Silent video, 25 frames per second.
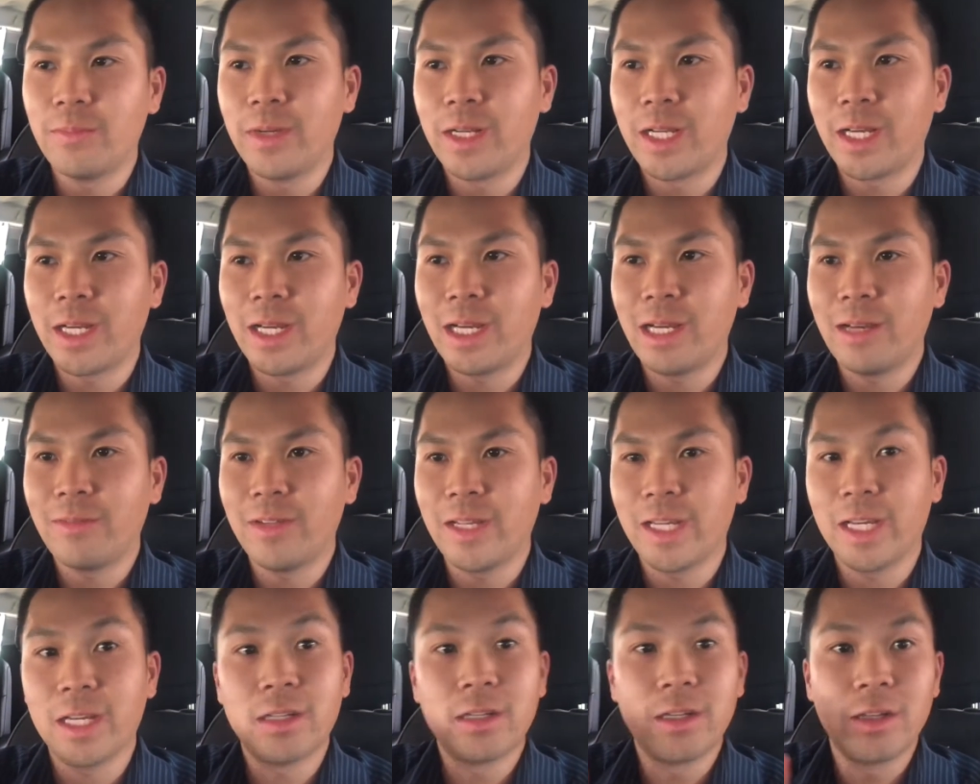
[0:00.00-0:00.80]
but I have
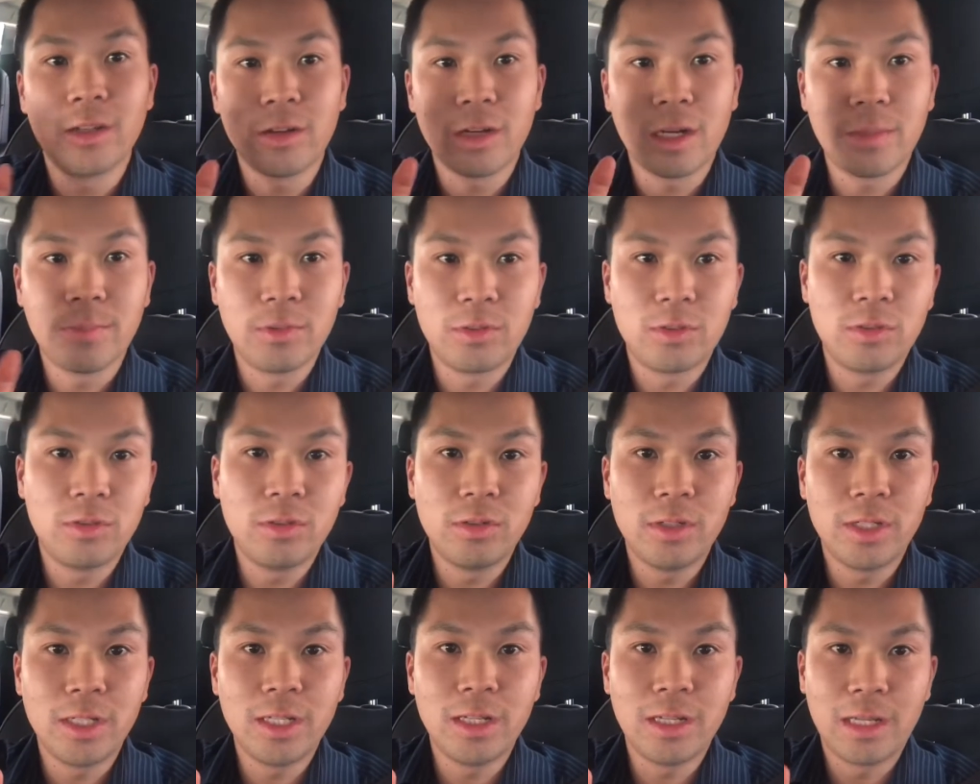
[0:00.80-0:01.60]
like another
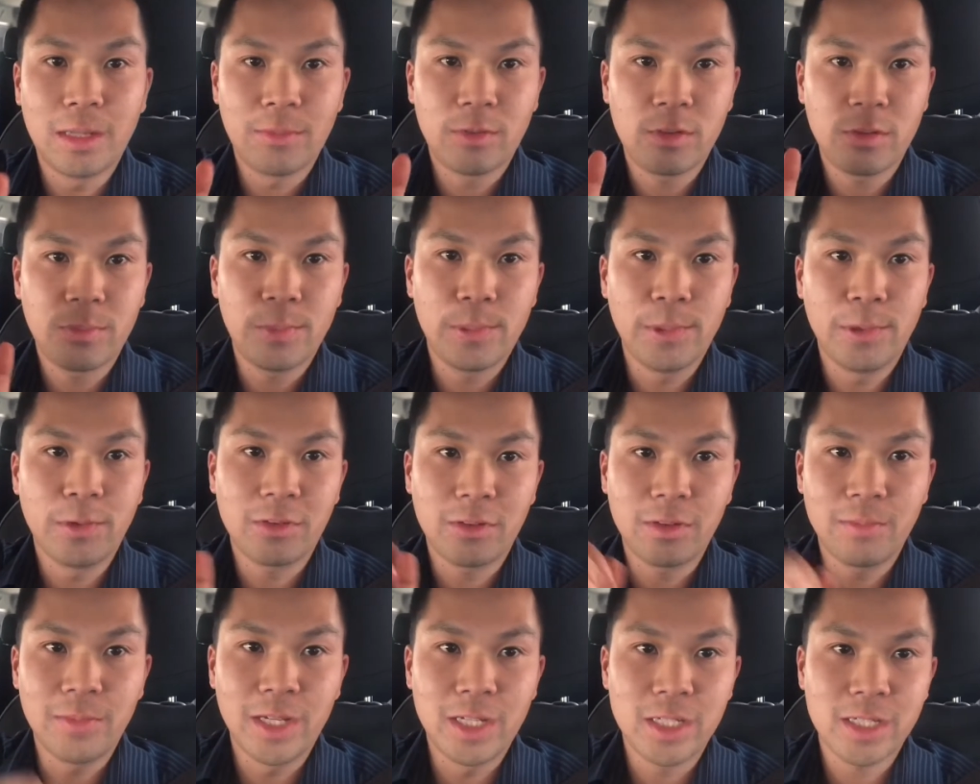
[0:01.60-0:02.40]
opportunity that I'm
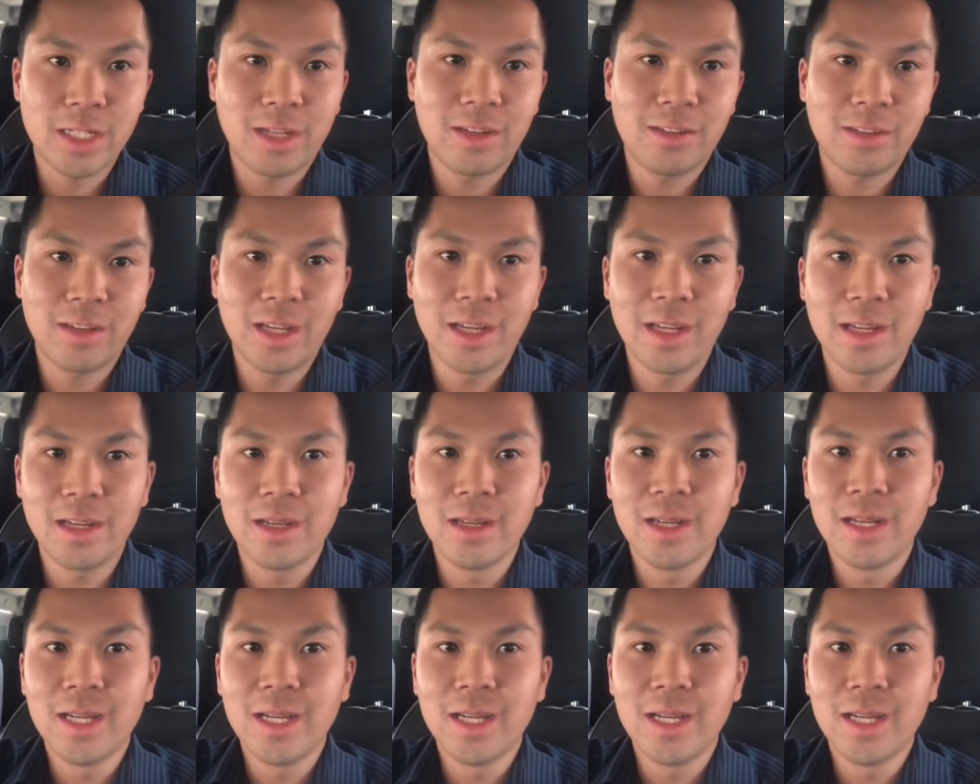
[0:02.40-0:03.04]
supposed to be chasing,